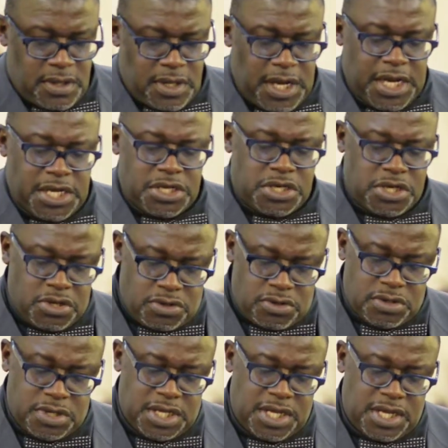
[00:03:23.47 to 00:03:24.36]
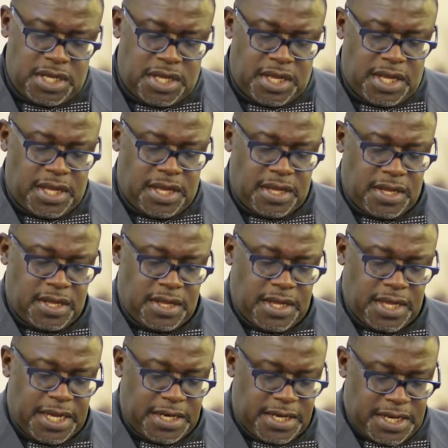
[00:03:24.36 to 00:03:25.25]
and unity
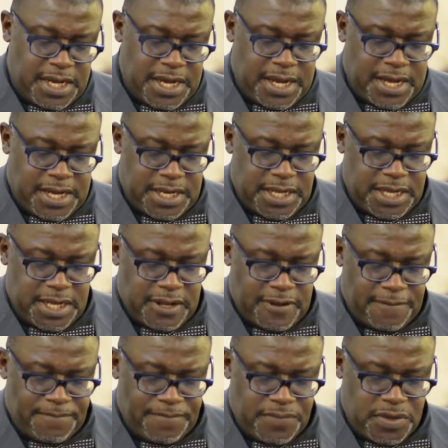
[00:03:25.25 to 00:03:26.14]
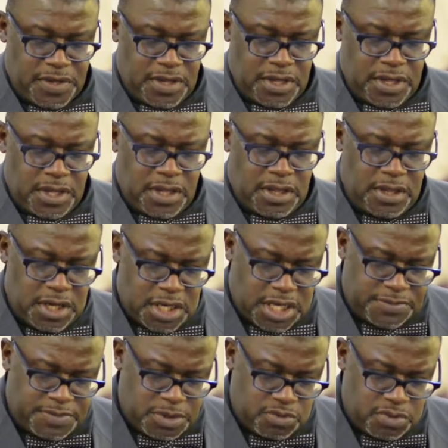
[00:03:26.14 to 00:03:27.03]
in the Godhead.
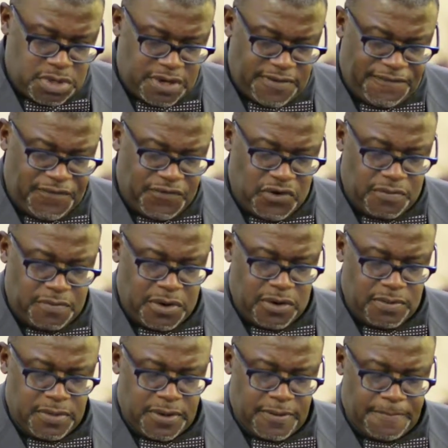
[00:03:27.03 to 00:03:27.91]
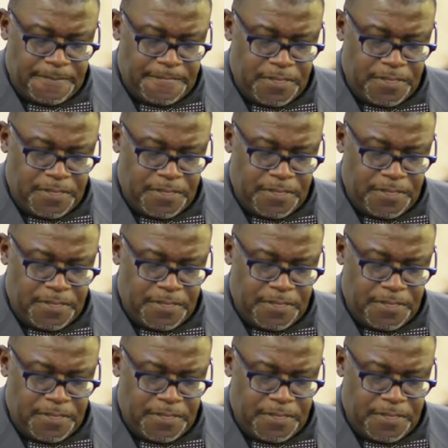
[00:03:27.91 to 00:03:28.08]
Look, if you will, for a moment.